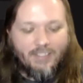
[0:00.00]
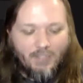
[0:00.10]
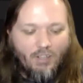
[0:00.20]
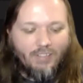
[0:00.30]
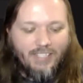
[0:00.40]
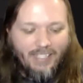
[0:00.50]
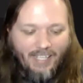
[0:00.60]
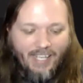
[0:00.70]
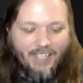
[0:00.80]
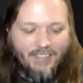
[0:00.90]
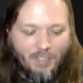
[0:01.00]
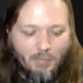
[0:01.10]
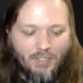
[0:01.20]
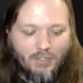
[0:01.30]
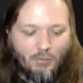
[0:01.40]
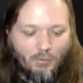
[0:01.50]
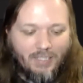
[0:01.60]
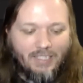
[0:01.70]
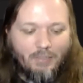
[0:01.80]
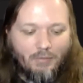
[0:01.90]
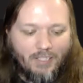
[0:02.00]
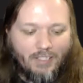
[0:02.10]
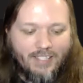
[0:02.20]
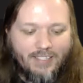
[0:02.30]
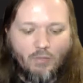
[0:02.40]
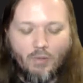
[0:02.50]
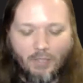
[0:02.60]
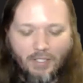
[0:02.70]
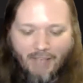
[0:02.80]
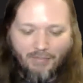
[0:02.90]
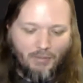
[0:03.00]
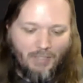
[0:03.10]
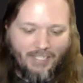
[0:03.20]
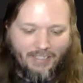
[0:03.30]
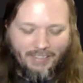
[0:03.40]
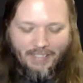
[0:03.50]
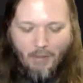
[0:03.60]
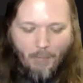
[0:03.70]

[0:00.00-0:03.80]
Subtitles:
It's called Decanting, but it's a really realistic one where you have to like